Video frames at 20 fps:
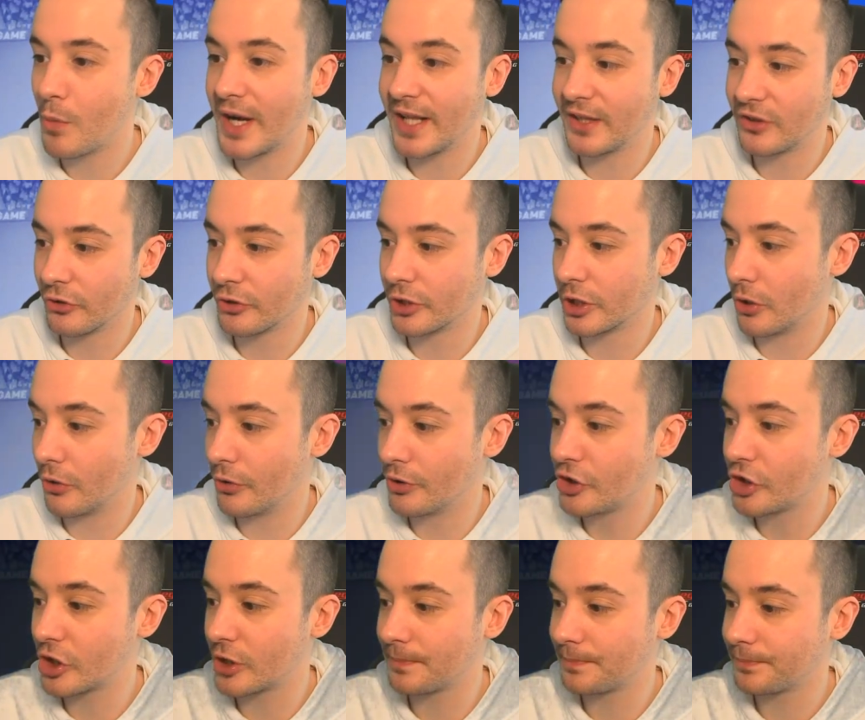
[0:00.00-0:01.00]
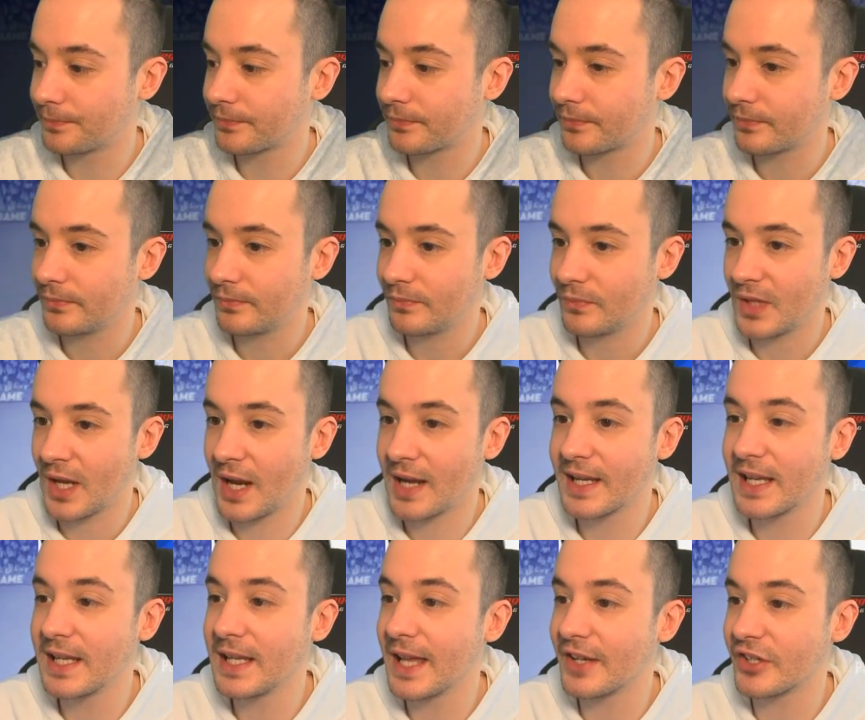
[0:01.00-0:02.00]
when it does launch, I
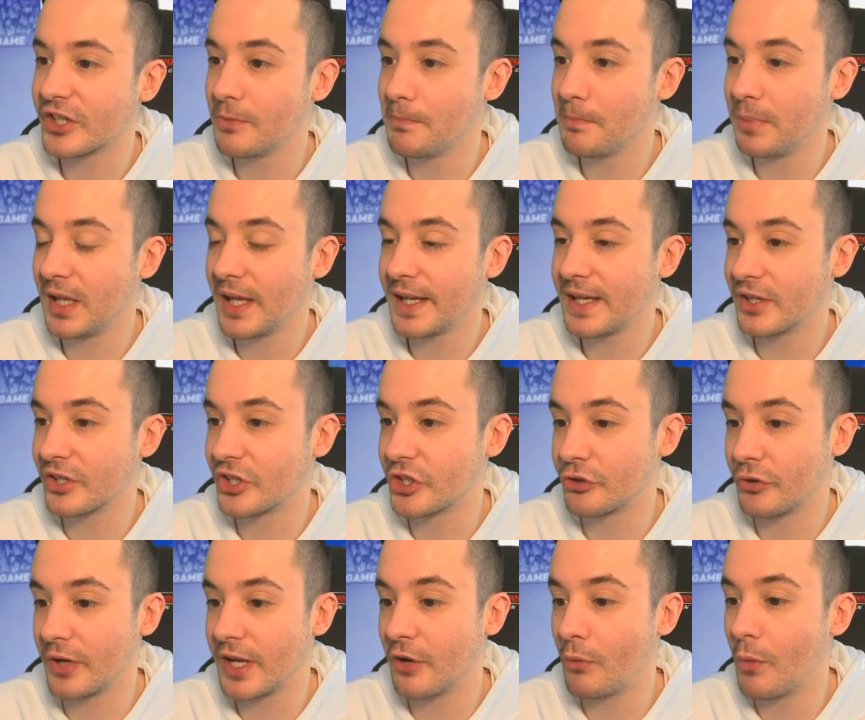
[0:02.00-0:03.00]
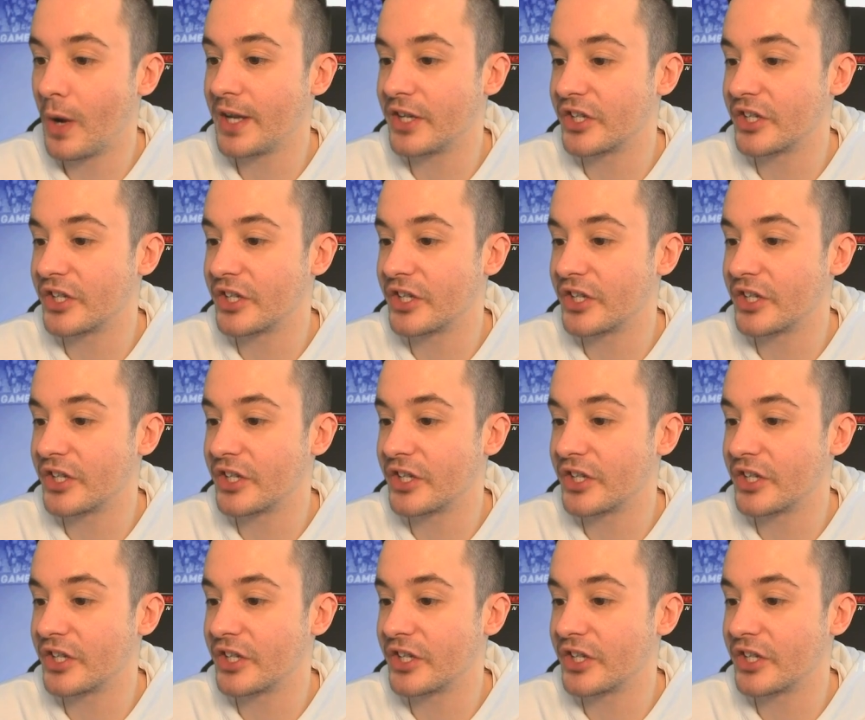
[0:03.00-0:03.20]
can get some players straight away.